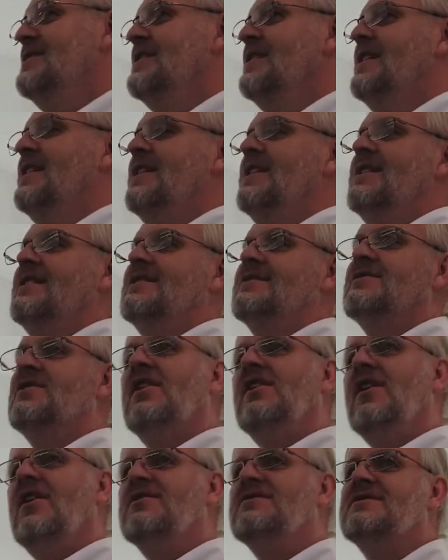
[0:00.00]
Saul
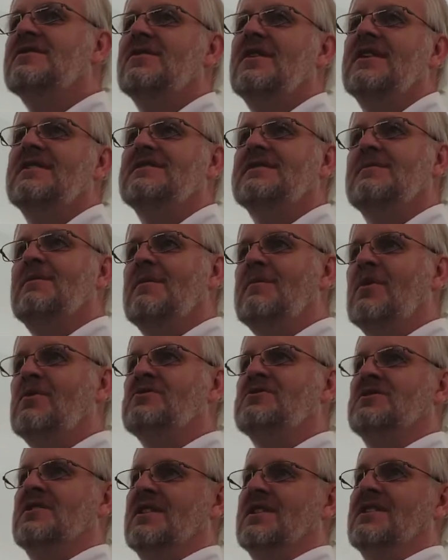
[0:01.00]
also has some emotional
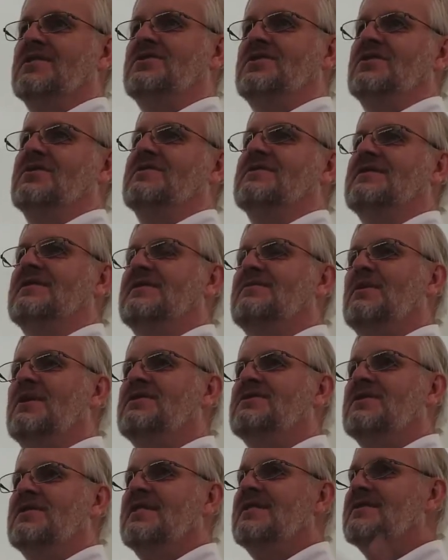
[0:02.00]
issues, especially as
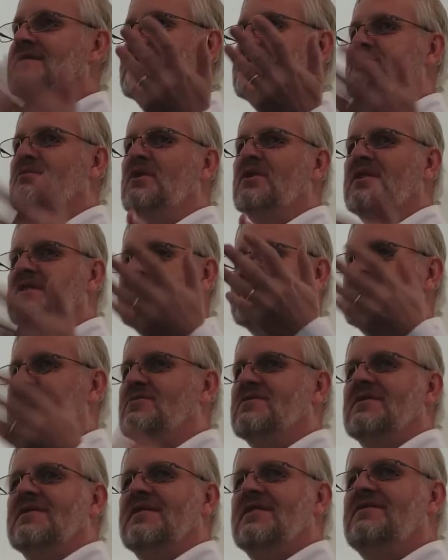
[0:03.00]
the Spirit's
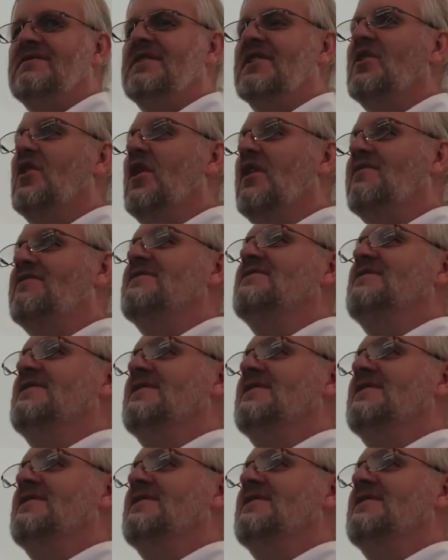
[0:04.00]
lifting off of him,